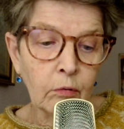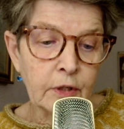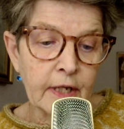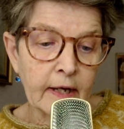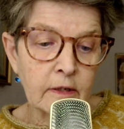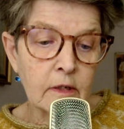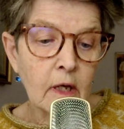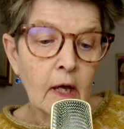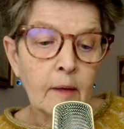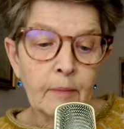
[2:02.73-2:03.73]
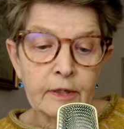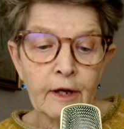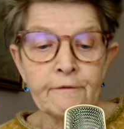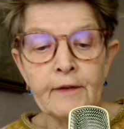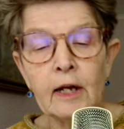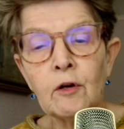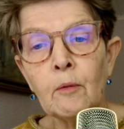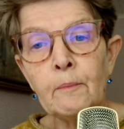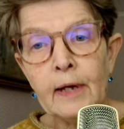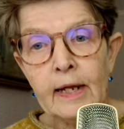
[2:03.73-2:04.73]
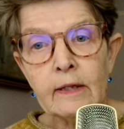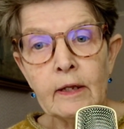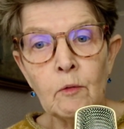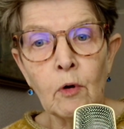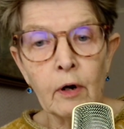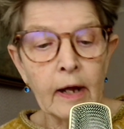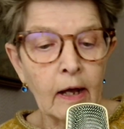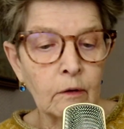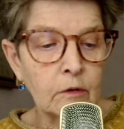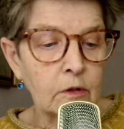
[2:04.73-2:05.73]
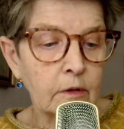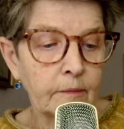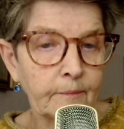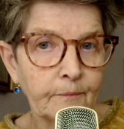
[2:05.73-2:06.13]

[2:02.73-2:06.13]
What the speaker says: yet, but I feel completely worn out.